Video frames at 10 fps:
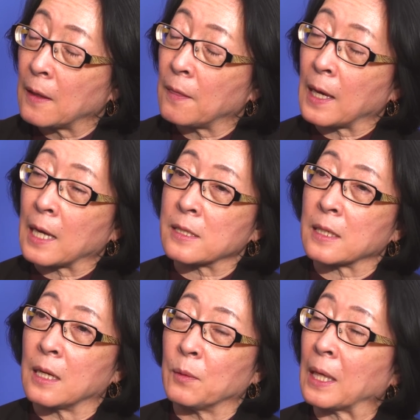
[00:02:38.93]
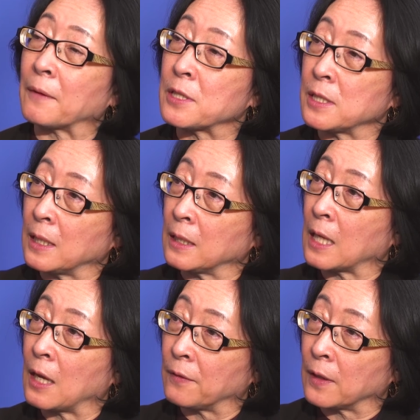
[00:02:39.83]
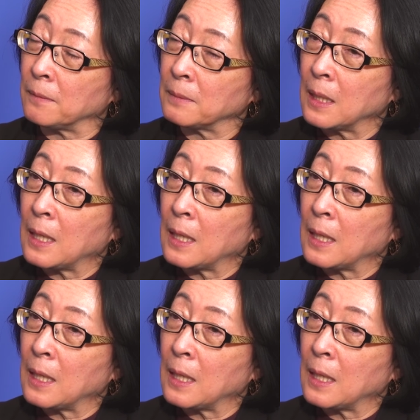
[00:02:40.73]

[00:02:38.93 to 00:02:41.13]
that we have seen ever.